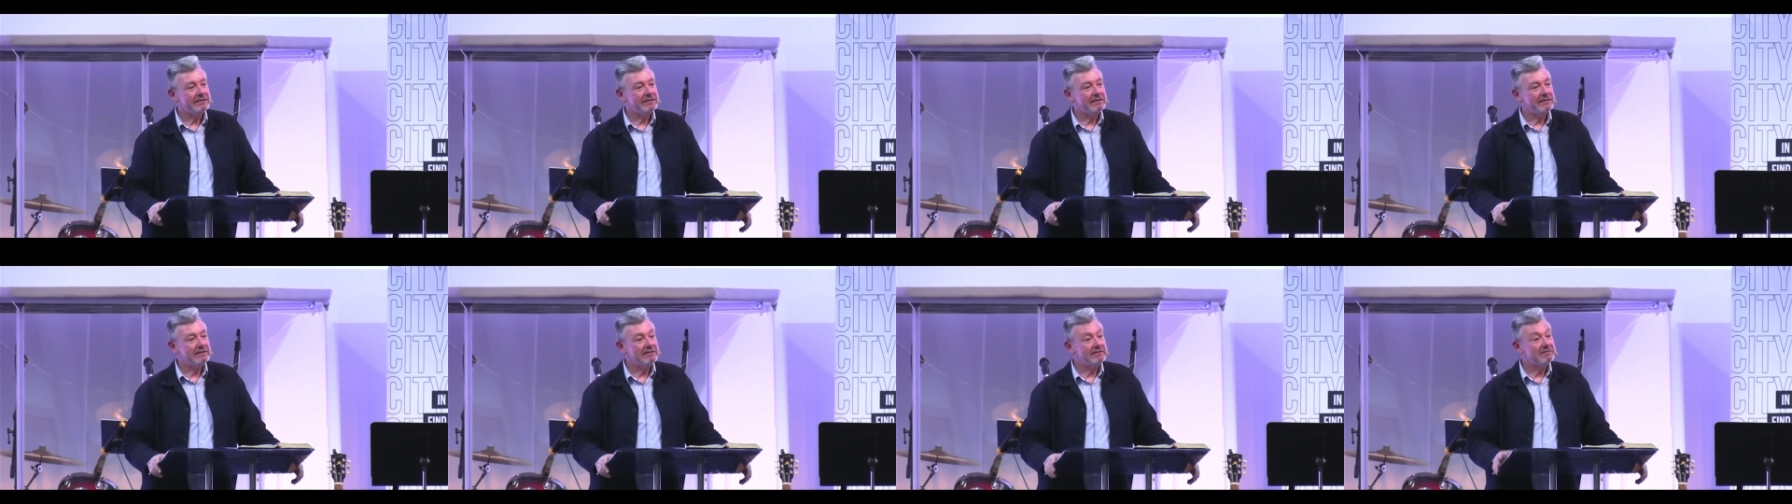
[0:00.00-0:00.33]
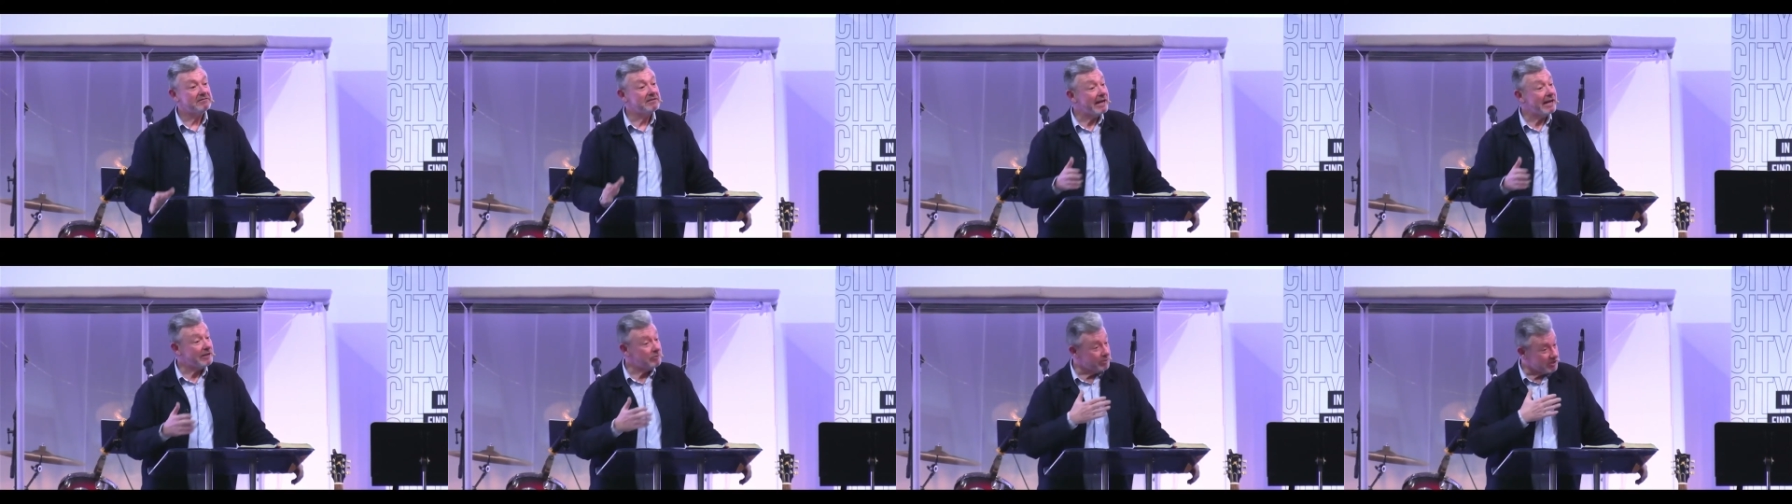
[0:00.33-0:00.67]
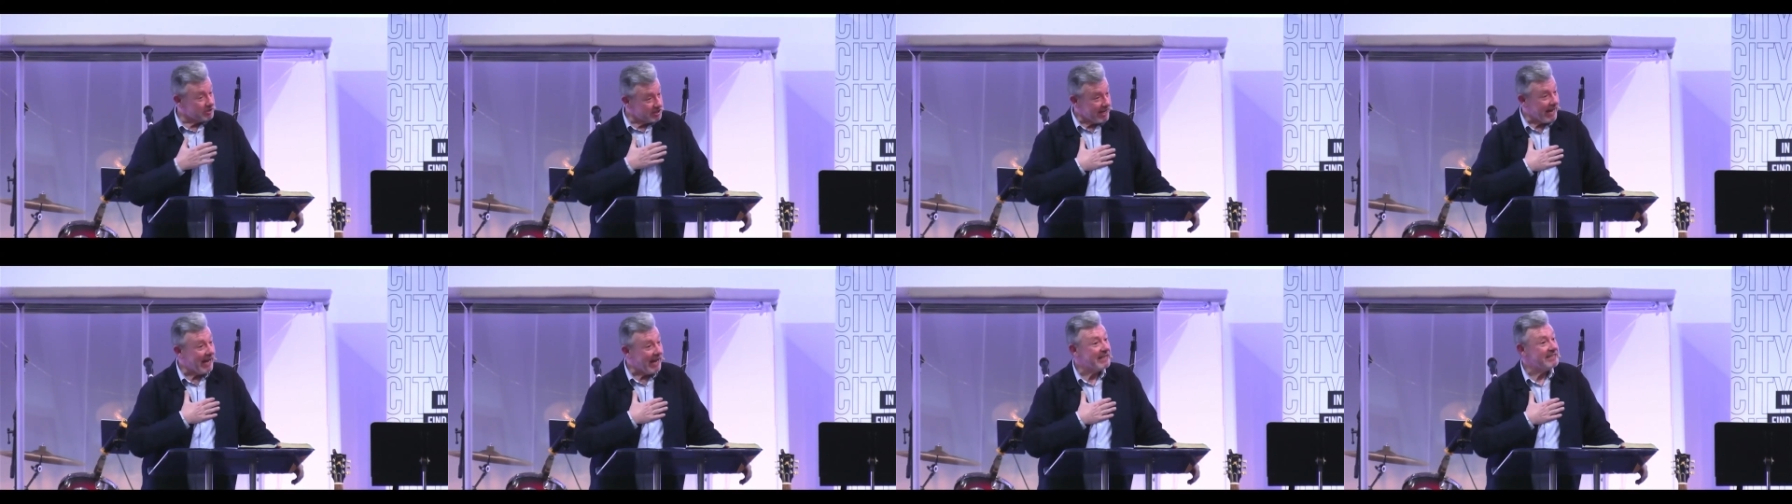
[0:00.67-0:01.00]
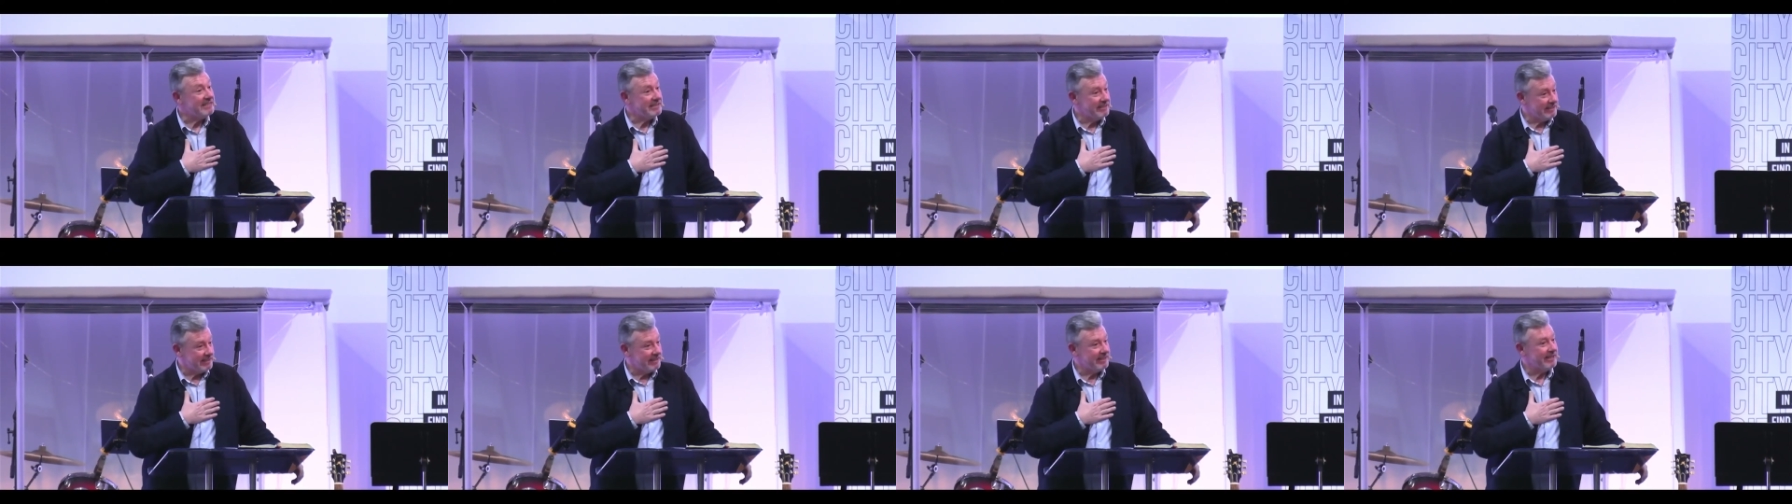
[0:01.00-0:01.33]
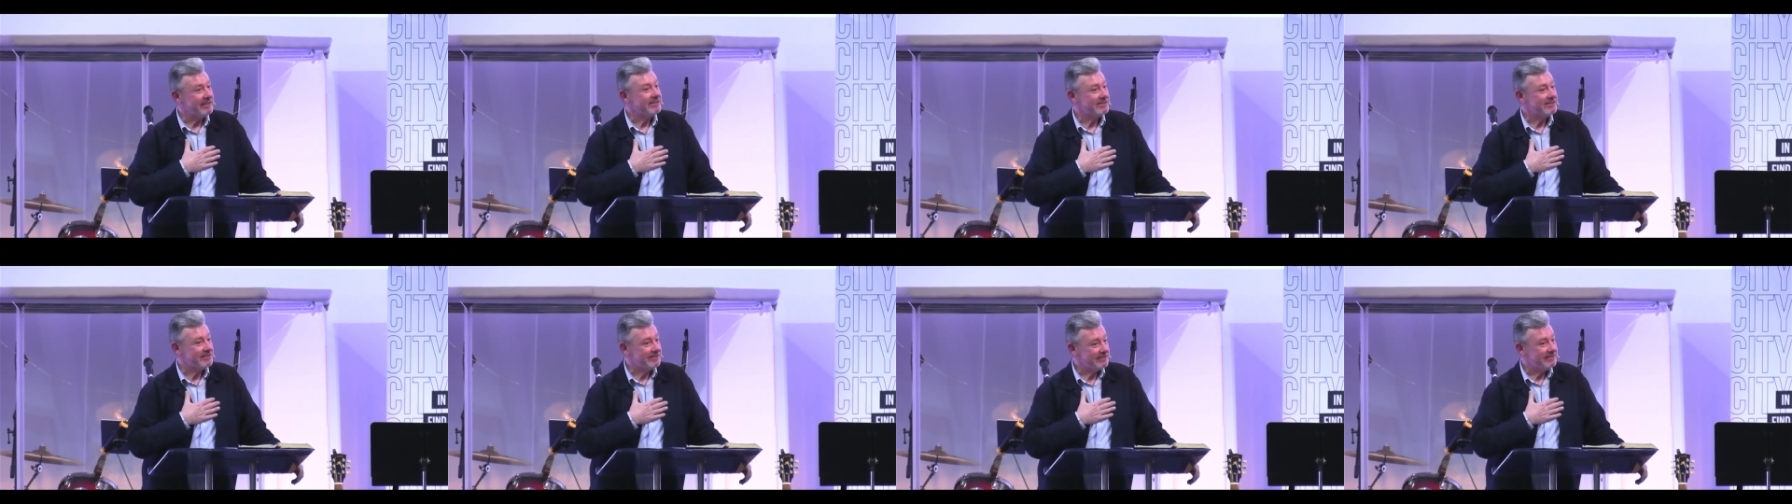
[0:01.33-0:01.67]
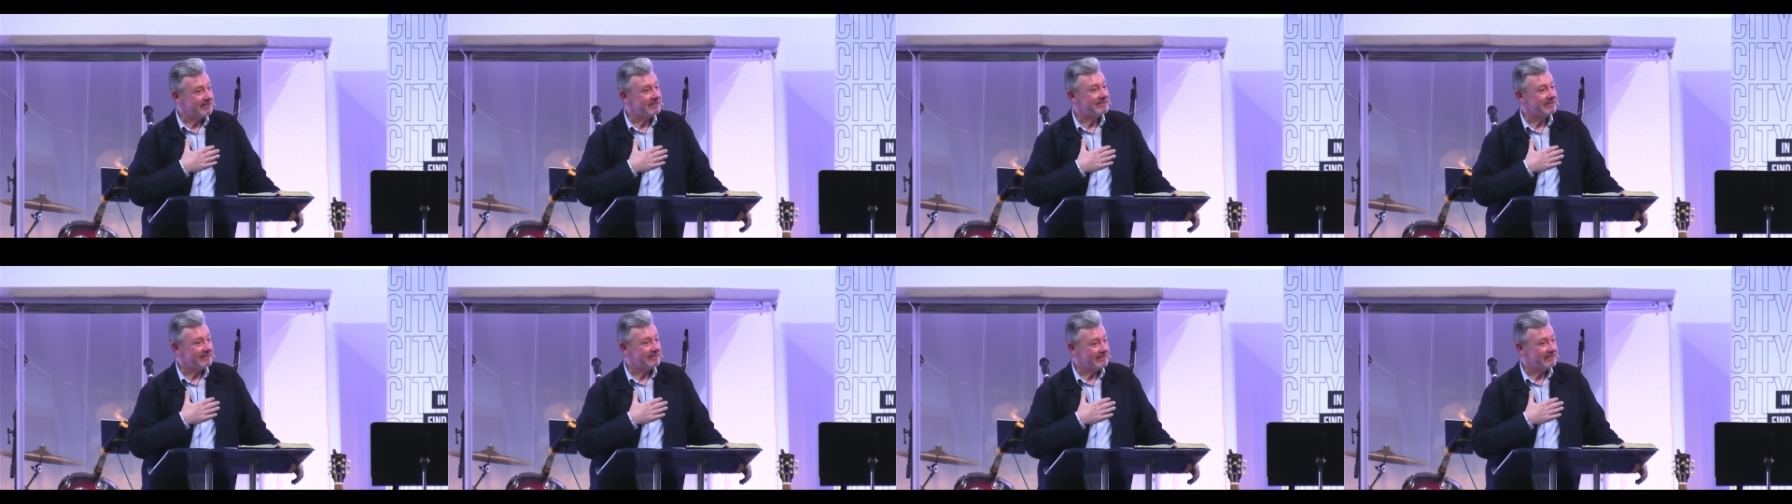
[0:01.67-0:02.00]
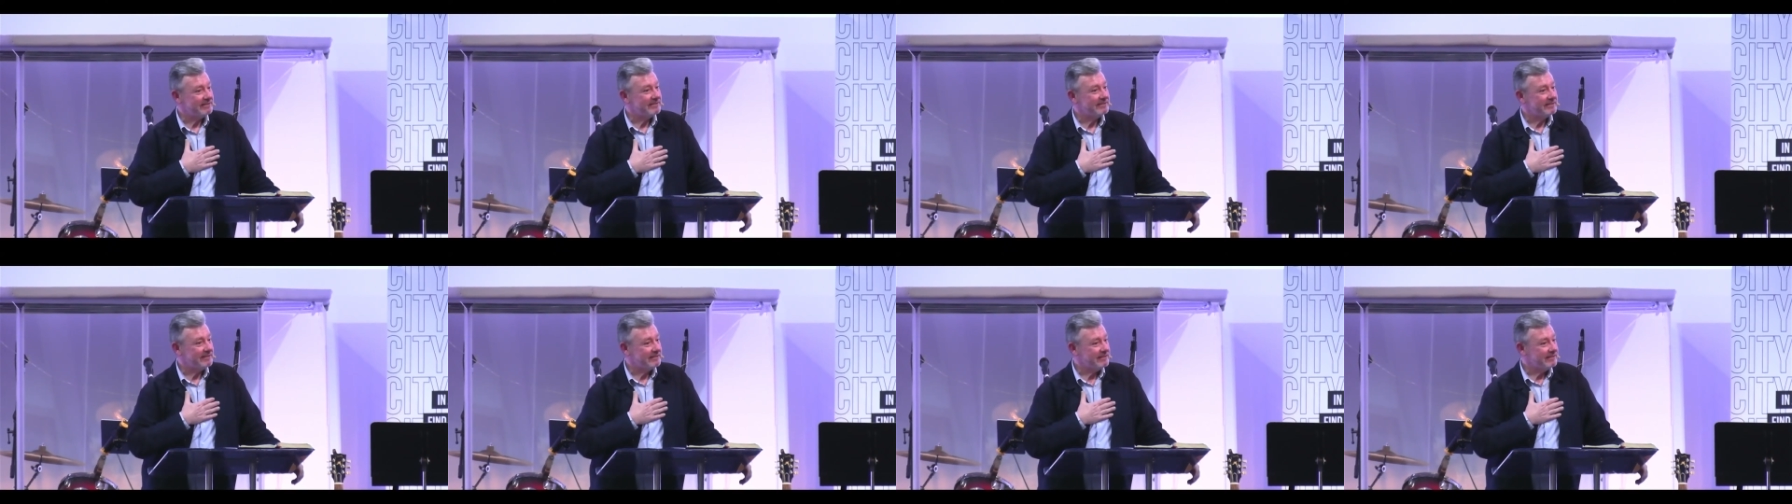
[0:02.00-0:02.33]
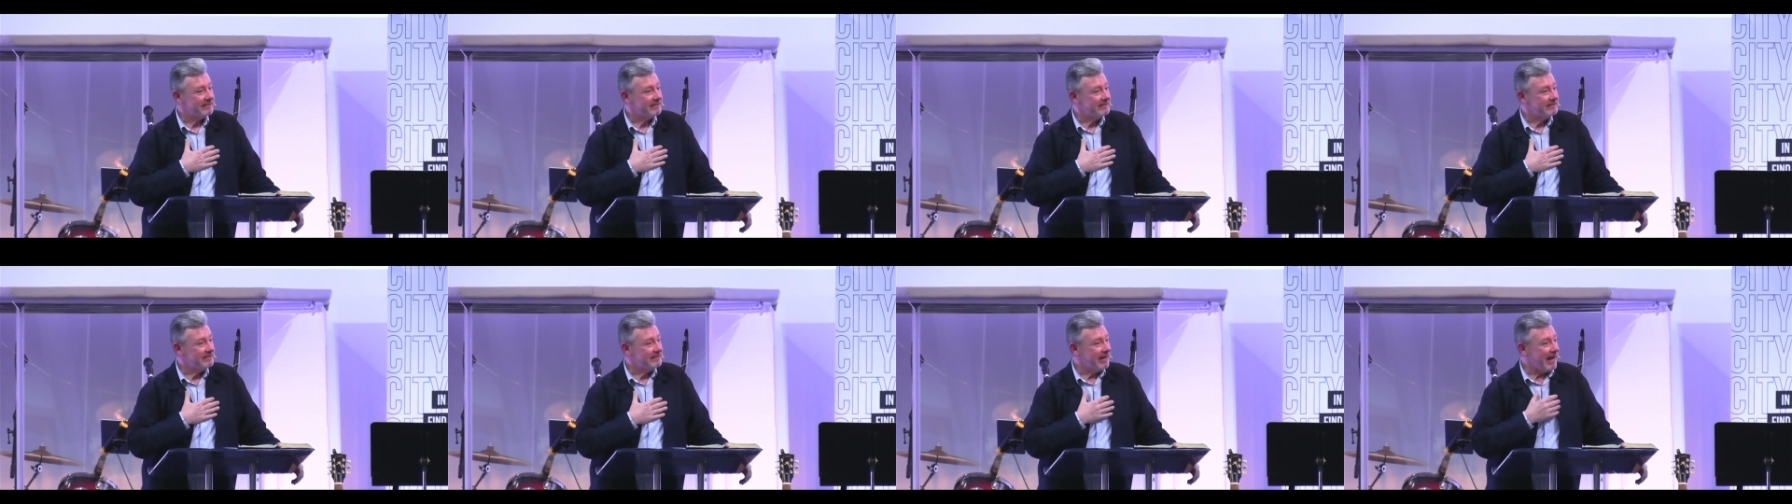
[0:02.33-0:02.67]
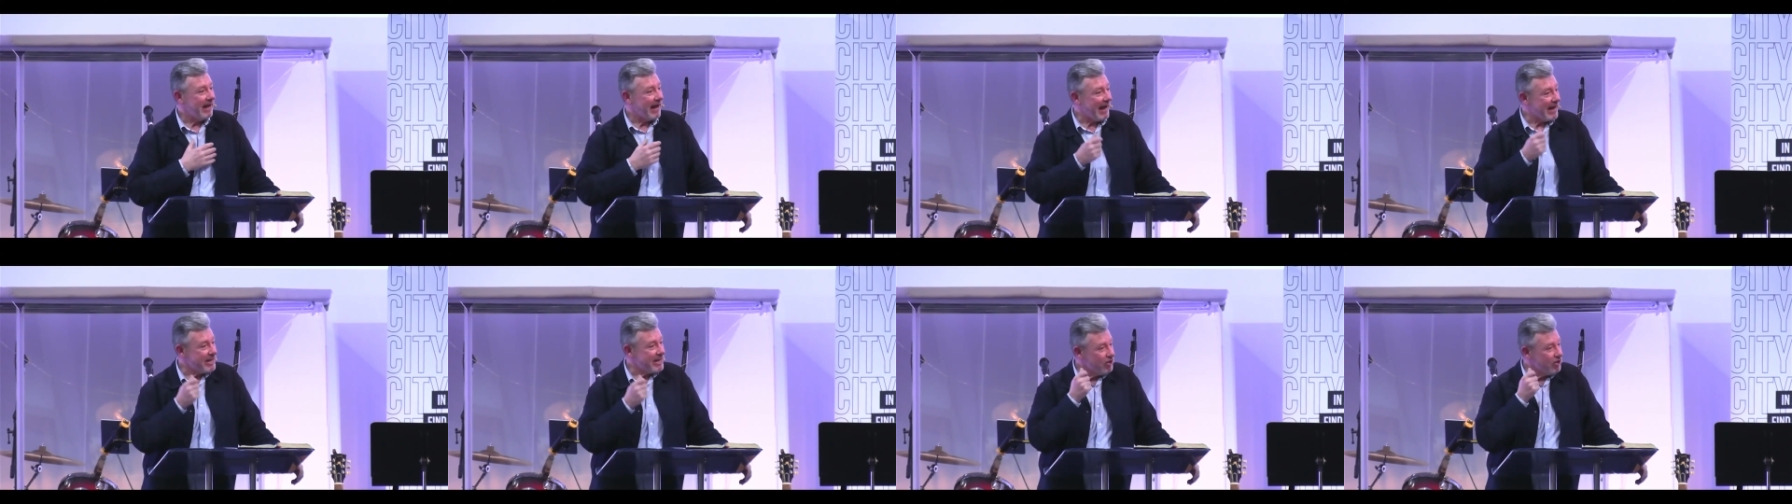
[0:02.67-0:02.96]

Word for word: That was kindness. I